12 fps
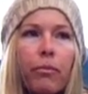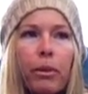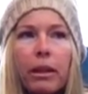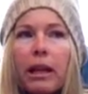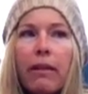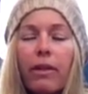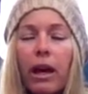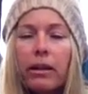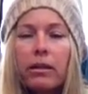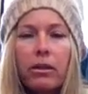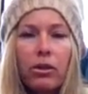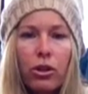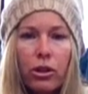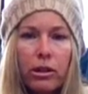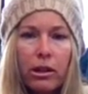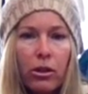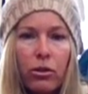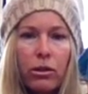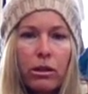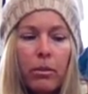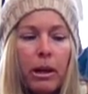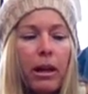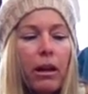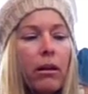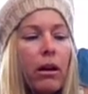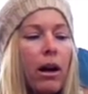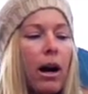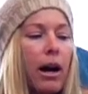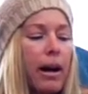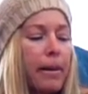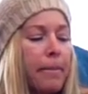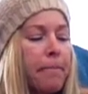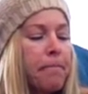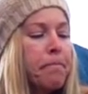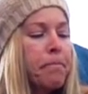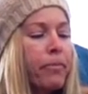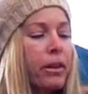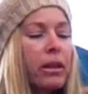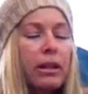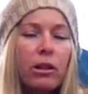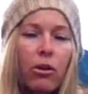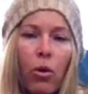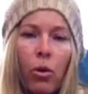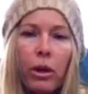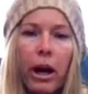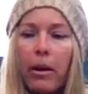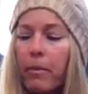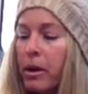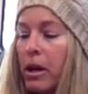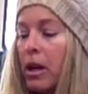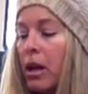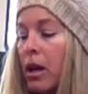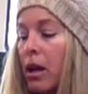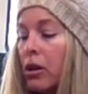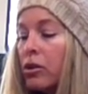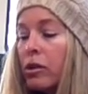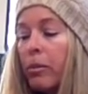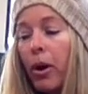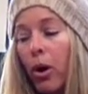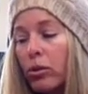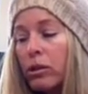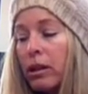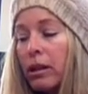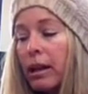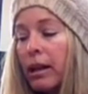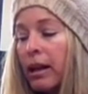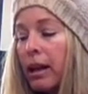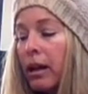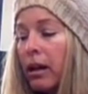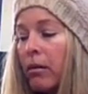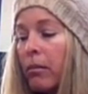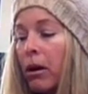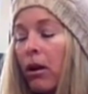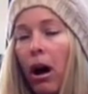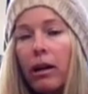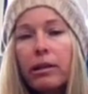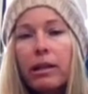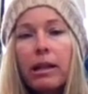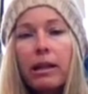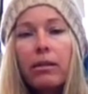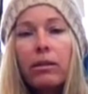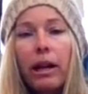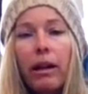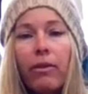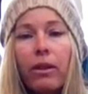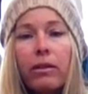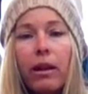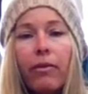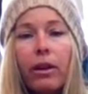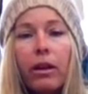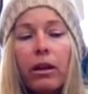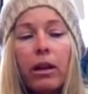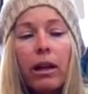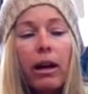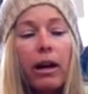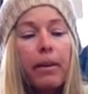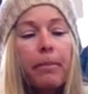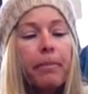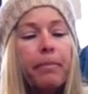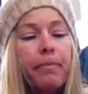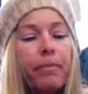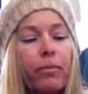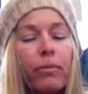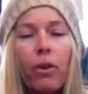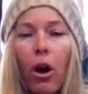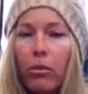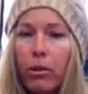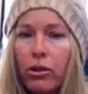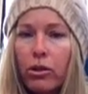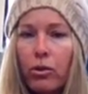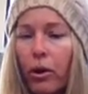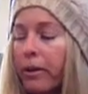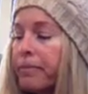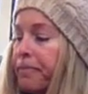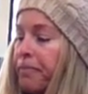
believe that it's as good as it used to be. It doesn't hold up. Supposedly, McCloskey's, I get this at the hardware store,